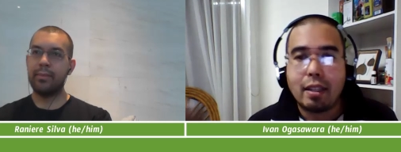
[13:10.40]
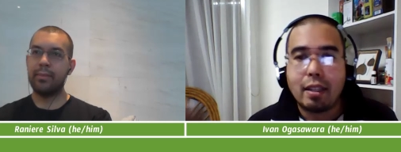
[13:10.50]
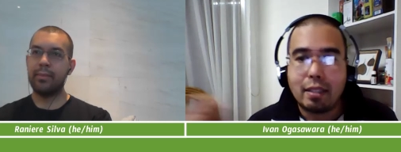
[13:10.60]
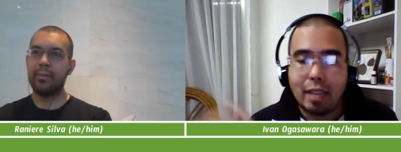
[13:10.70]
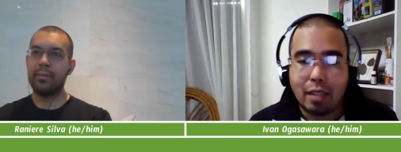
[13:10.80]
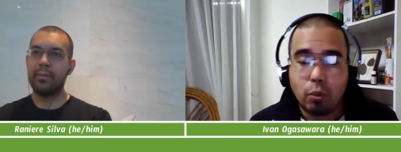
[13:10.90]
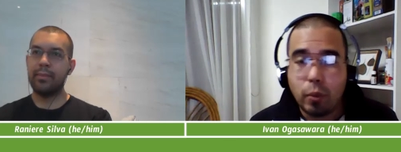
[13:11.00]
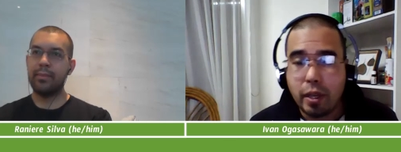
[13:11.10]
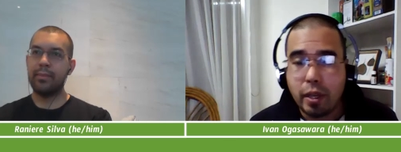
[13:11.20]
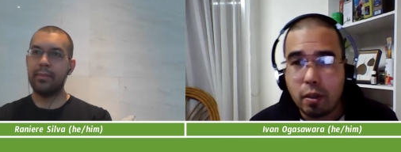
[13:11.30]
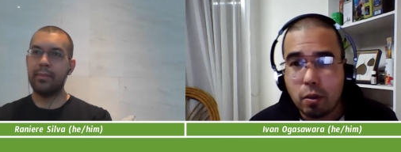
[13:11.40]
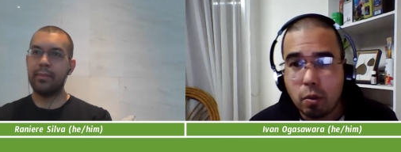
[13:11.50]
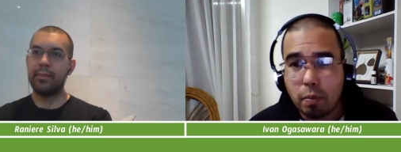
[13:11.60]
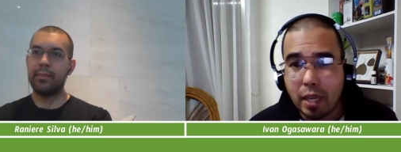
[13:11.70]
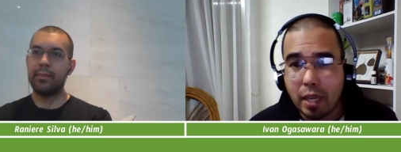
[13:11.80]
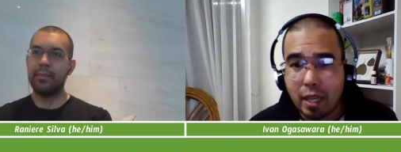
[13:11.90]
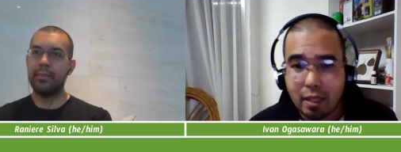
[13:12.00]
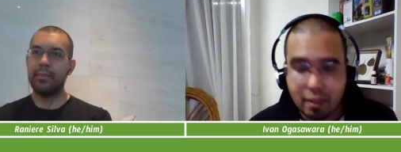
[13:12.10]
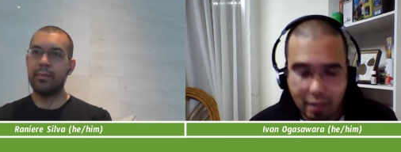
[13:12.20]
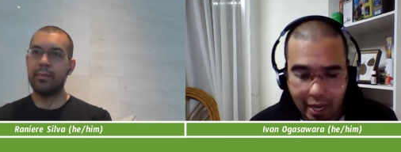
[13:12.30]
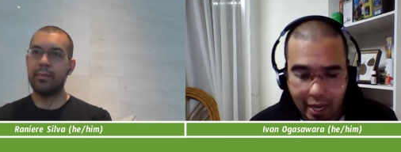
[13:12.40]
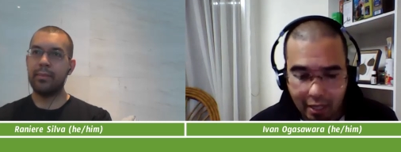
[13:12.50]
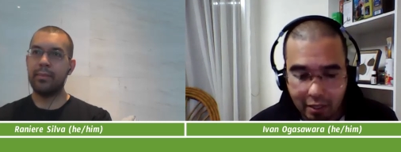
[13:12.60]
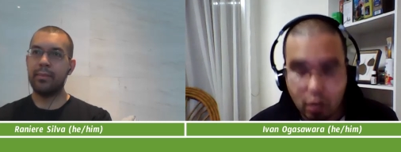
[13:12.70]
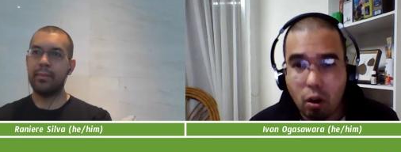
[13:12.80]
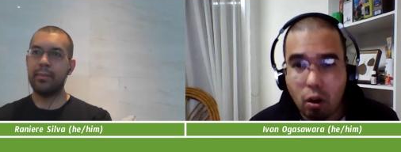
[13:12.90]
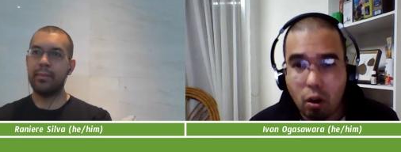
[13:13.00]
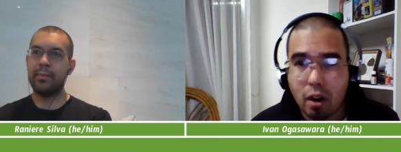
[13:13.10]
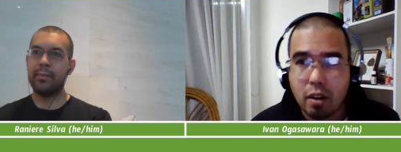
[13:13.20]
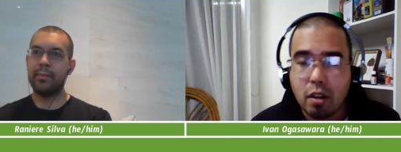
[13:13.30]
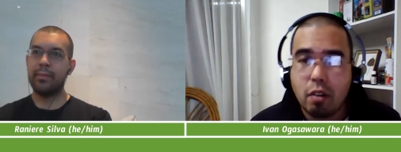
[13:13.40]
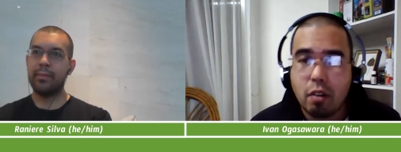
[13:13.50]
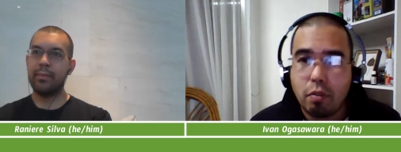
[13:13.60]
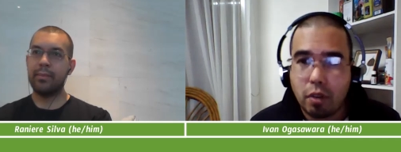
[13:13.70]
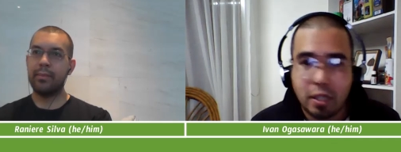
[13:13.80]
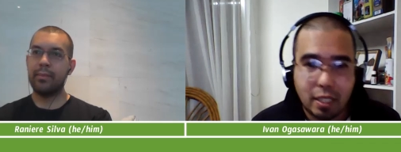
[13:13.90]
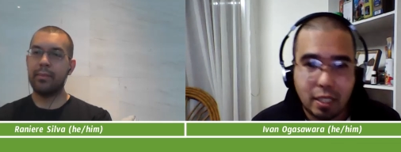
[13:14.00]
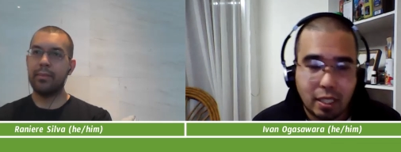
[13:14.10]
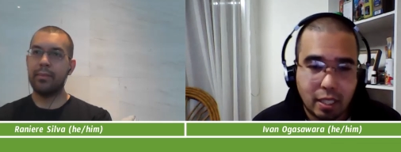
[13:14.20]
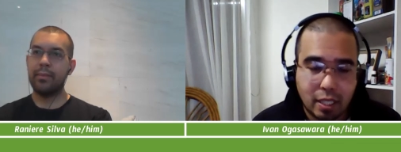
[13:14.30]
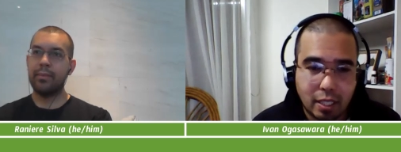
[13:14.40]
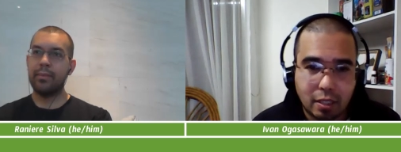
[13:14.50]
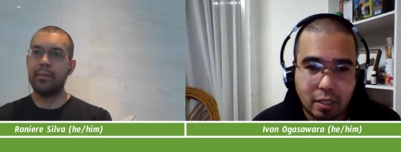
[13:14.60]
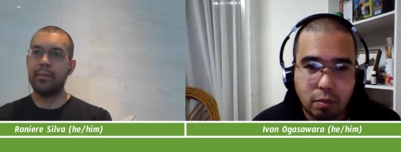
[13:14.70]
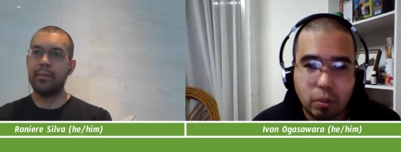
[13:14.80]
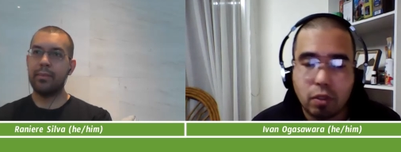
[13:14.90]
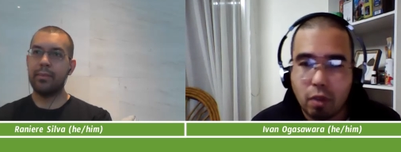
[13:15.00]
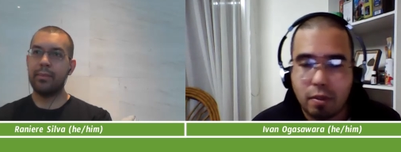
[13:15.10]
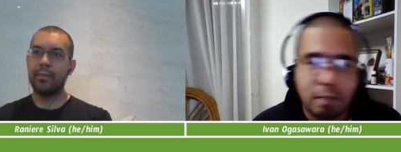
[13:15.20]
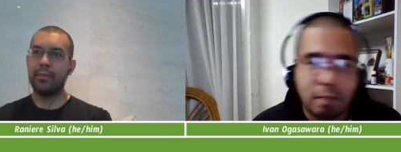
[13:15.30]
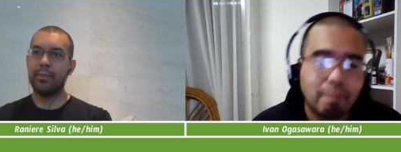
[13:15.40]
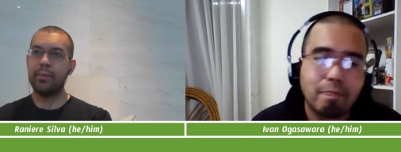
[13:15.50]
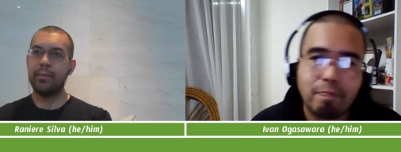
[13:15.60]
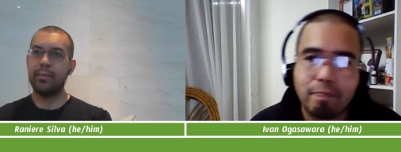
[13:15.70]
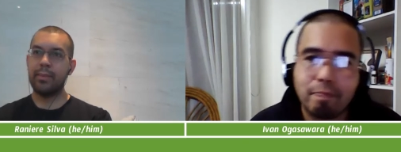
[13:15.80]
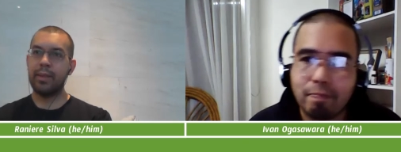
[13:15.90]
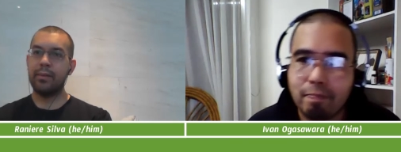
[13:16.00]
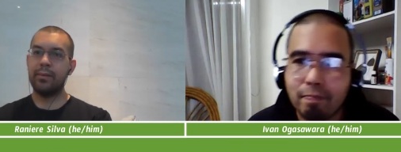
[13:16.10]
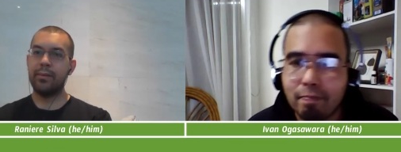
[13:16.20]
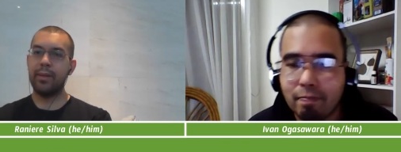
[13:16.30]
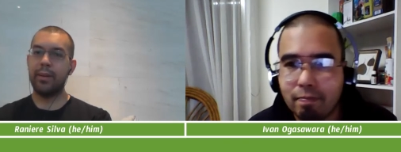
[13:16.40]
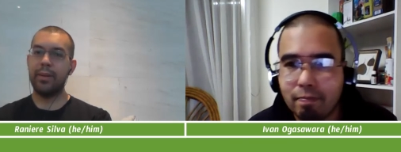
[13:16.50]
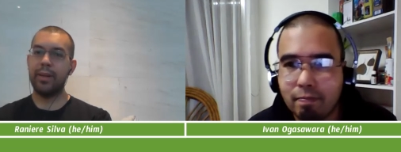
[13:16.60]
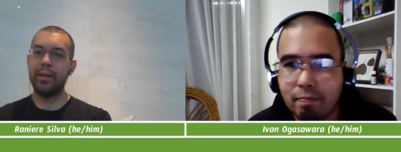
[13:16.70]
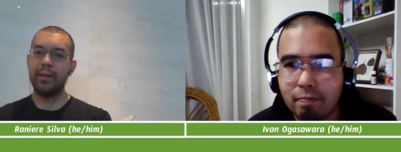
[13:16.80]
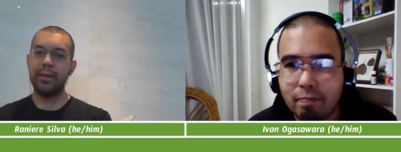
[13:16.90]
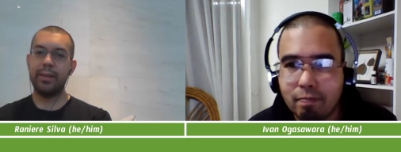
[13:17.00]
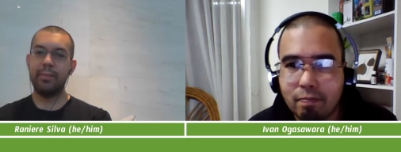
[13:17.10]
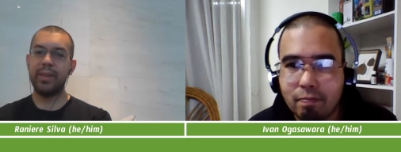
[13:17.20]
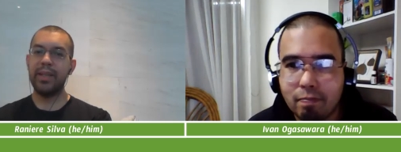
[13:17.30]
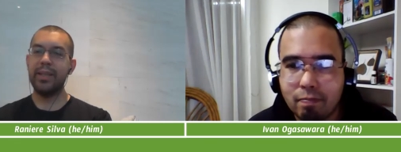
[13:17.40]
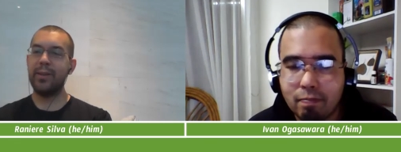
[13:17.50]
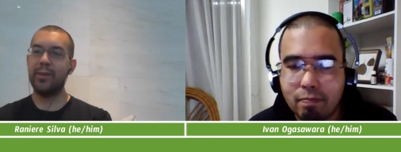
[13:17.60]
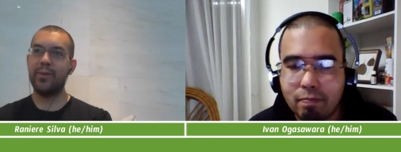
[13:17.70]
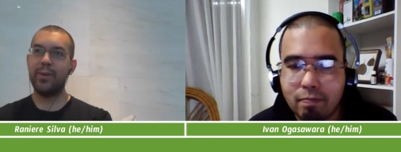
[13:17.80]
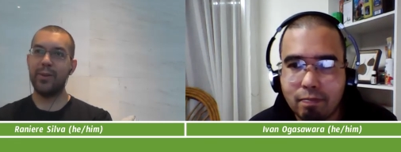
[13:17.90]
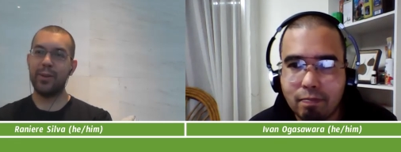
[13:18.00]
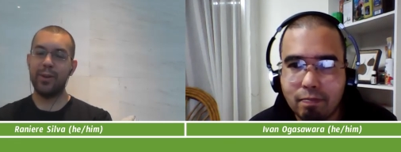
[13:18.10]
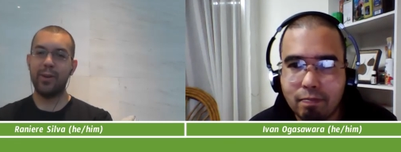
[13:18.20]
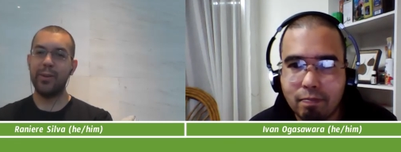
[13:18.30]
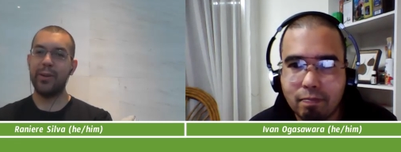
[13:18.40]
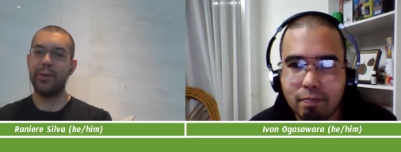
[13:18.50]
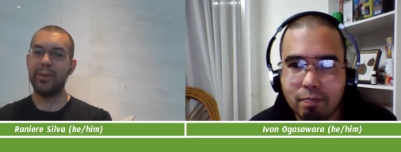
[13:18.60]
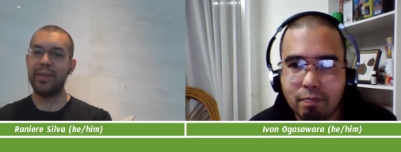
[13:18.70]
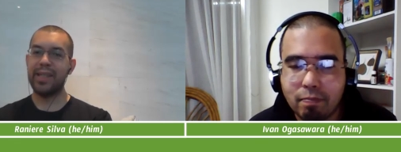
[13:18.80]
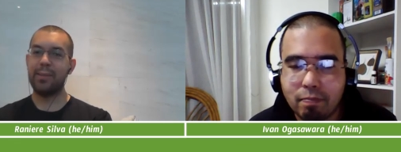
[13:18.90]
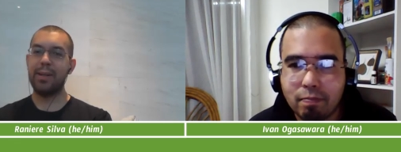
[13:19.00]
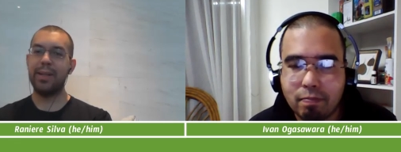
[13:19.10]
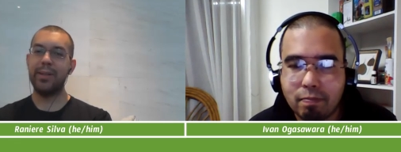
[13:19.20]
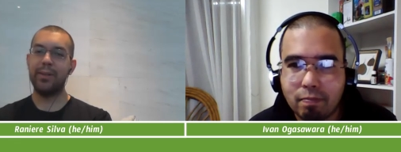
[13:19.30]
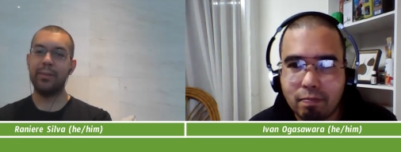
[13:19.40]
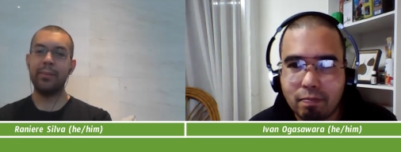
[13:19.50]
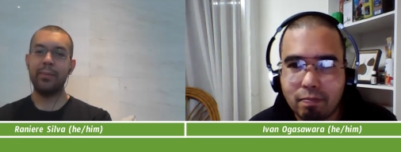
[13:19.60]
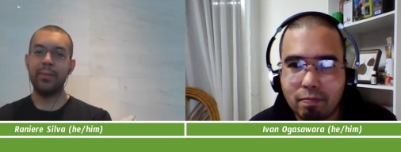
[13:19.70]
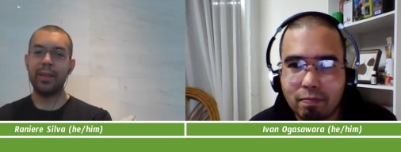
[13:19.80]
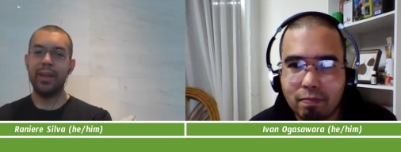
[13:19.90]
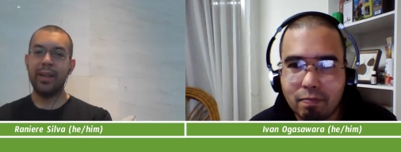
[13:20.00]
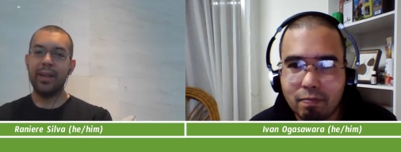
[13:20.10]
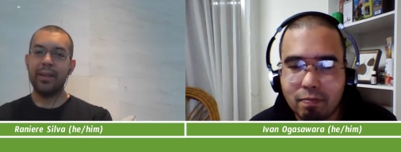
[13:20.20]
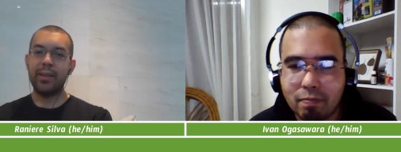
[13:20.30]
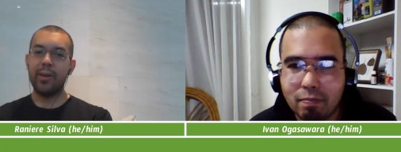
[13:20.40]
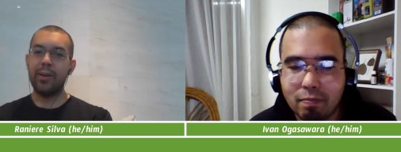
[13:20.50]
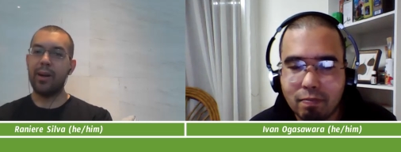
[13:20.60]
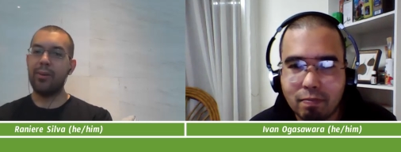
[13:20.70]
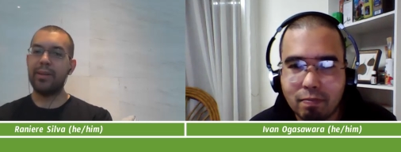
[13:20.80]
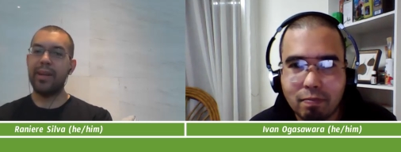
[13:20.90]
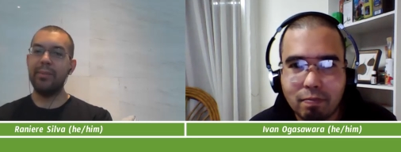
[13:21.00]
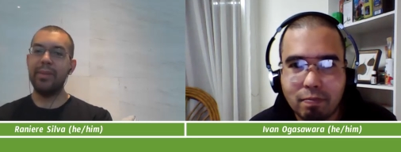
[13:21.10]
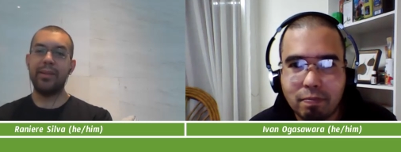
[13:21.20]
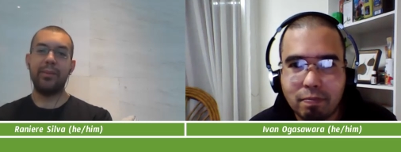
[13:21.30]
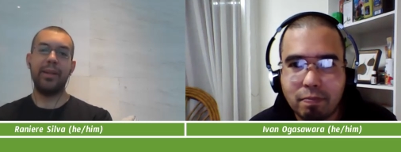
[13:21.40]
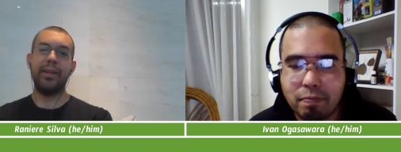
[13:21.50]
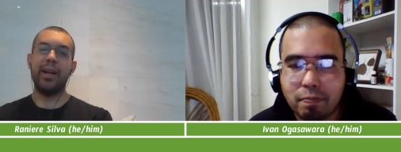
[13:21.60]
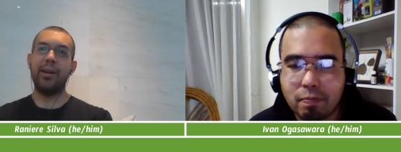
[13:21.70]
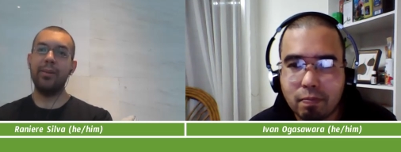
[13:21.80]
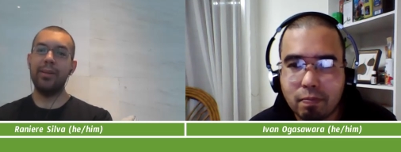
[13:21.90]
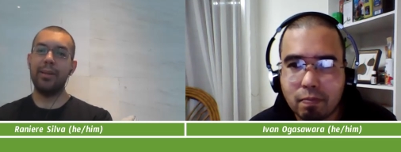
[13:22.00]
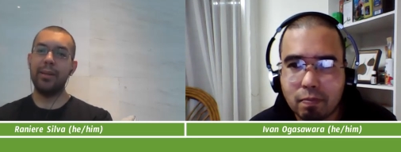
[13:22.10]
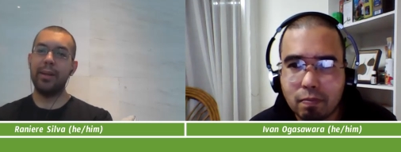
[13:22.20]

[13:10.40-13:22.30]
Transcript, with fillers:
Speaker 1: that will be like the core for the, the resolver.
Speaker 2: Very nice. Thank you for all your explanation. So our time is running out.